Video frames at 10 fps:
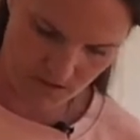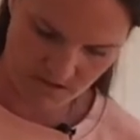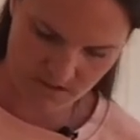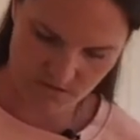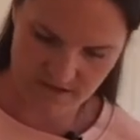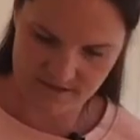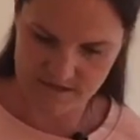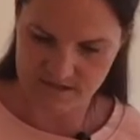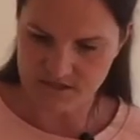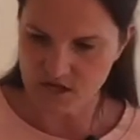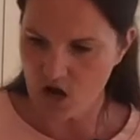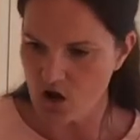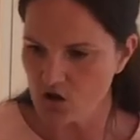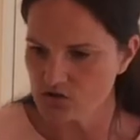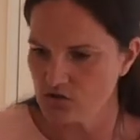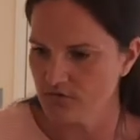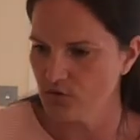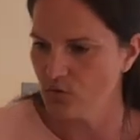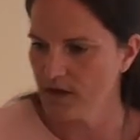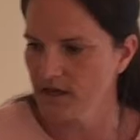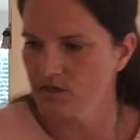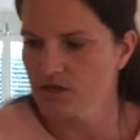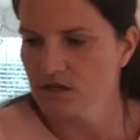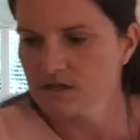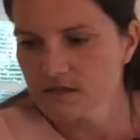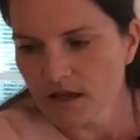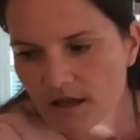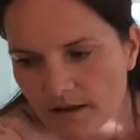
So that's the start of your quiches.